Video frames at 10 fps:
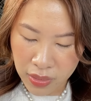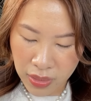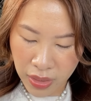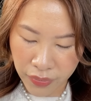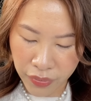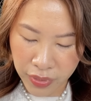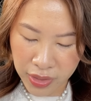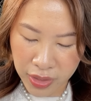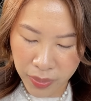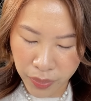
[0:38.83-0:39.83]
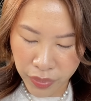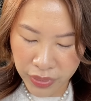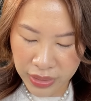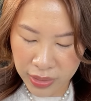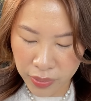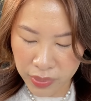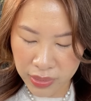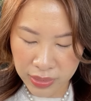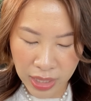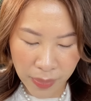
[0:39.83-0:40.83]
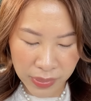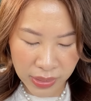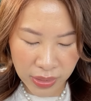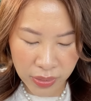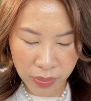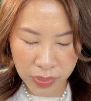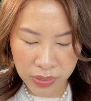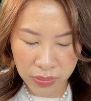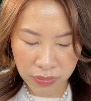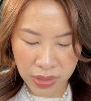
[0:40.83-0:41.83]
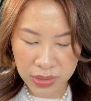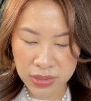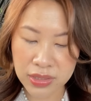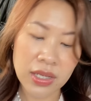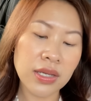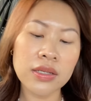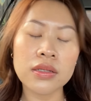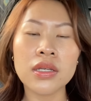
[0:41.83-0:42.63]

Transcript: I've already preloaded the applicator with the right side.